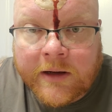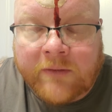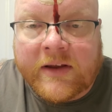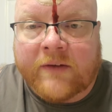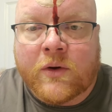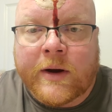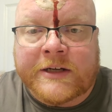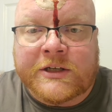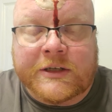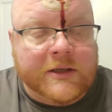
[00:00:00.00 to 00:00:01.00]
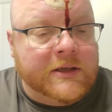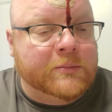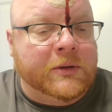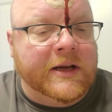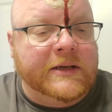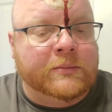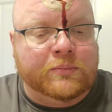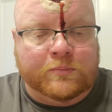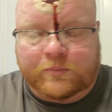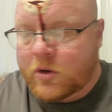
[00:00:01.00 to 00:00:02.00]
if you have questions, please
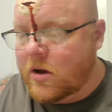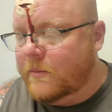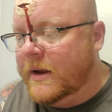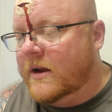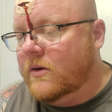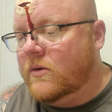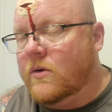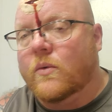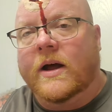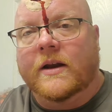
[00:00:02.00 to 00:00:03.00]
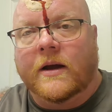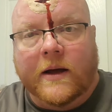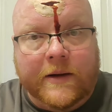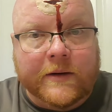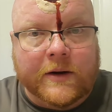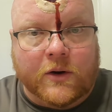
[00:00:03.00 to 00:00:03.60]
comment or whatnot.